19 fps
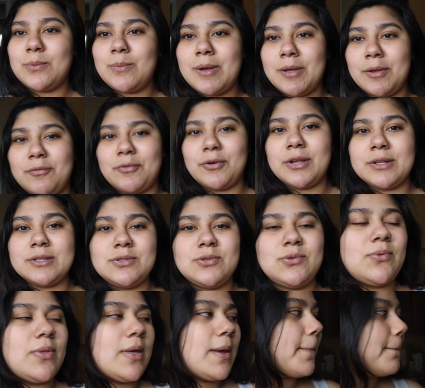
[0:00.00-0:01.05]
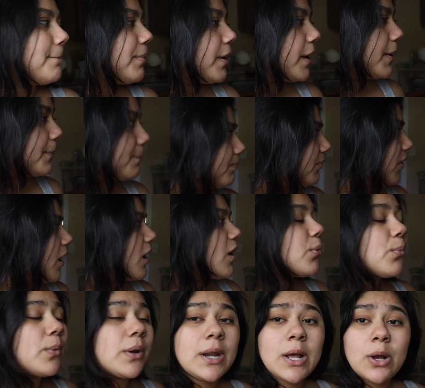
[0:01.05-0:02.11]
know why I forget to do that. But
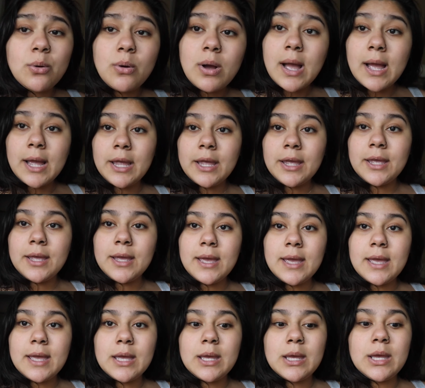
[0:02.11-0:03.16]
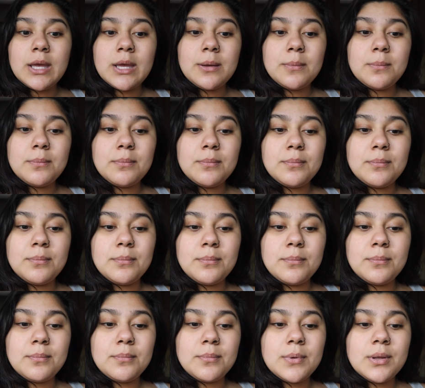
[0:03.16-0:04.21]
right now I am
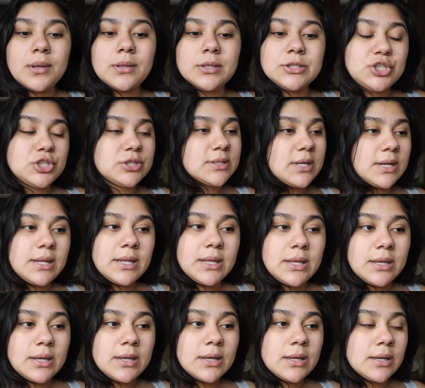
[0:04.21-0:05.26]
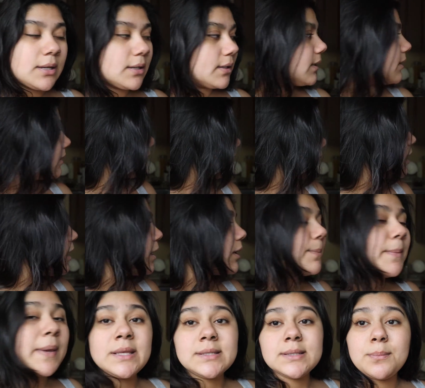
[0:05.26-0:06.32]
just gonna
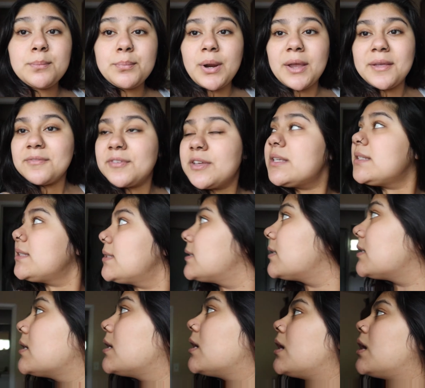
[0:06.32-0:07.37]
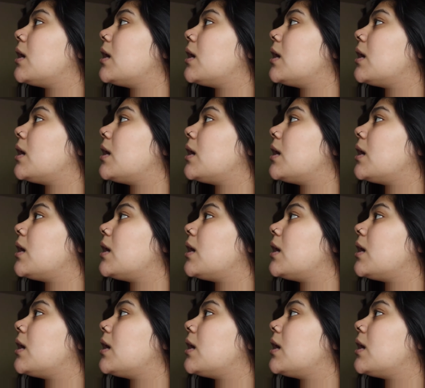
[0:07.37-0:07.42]
make some breakfast.